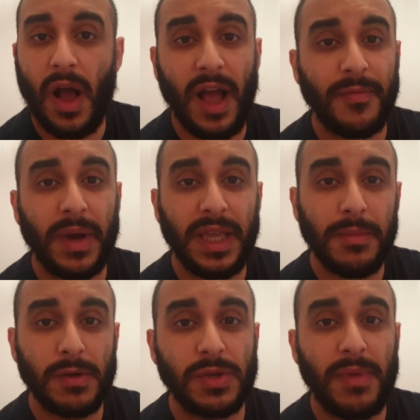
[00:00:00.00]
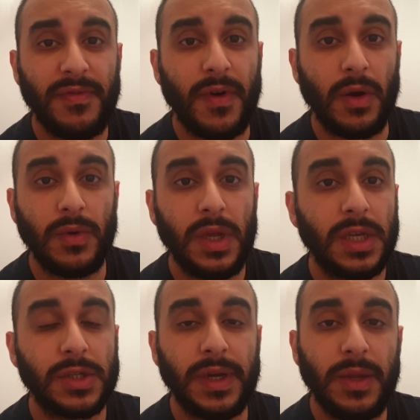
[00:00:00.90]
I have my emails on my phone.
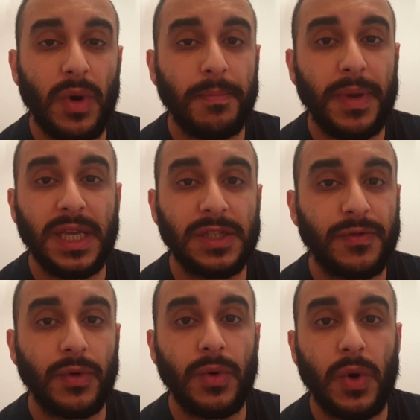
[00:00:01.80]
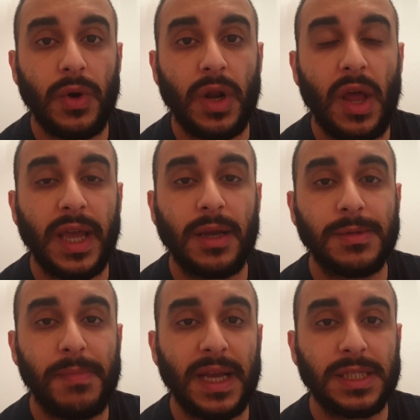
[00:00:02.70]
So anyone pings through or a client
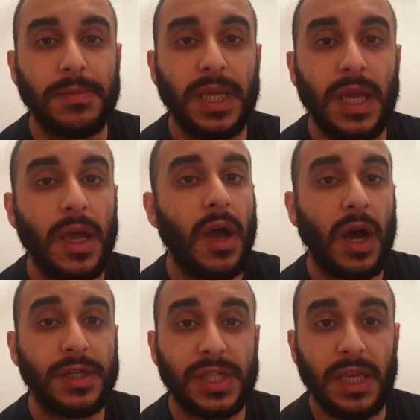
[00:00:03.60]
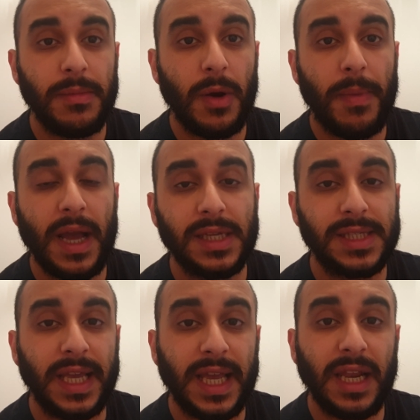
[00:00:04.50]
comes back to me, I just email back and
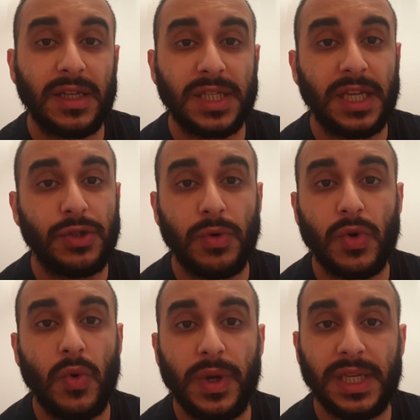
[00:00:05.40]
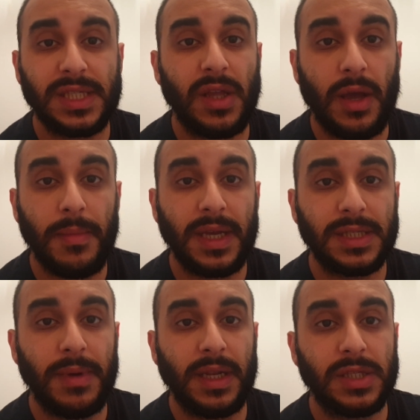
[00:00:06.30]
say, can I schedule a call at this time,
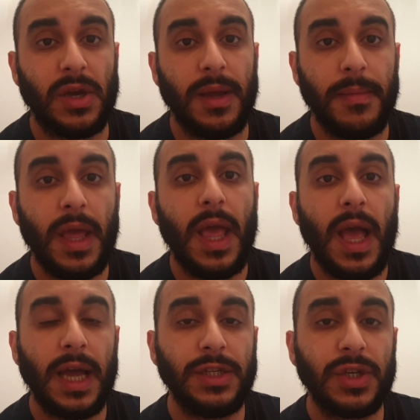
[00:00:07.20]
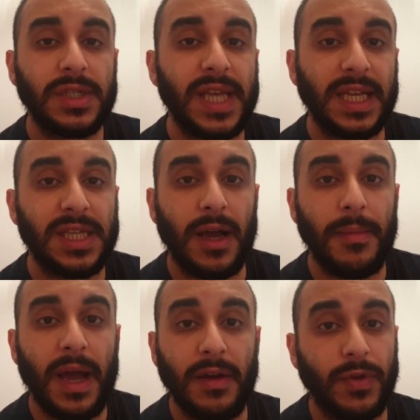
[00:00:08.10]
X amount of time? And you can take
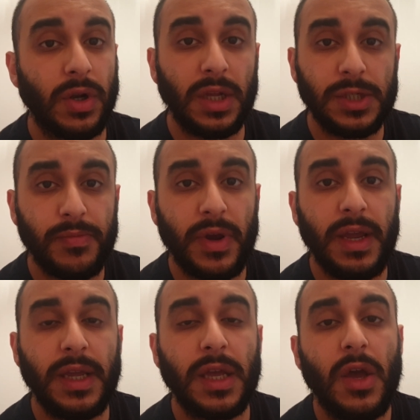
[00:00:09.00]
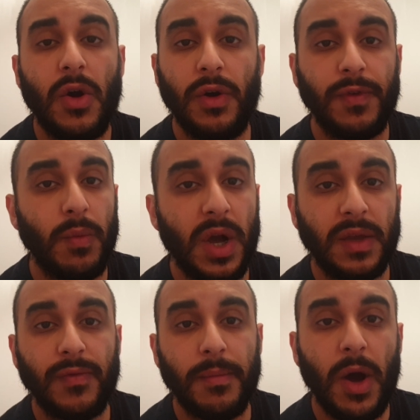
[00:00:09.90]
time out of your lunch break or if you're
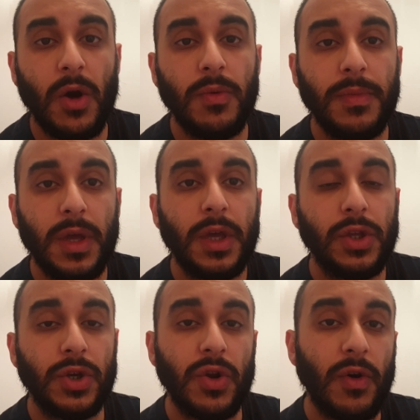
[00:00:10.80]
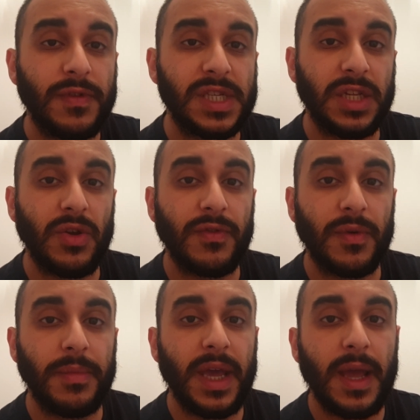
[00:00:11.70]
working from home, you can obviously do it
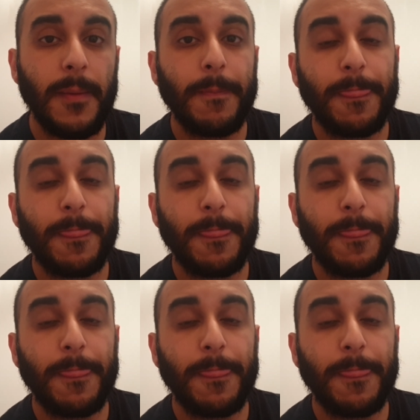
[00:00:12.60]
from there.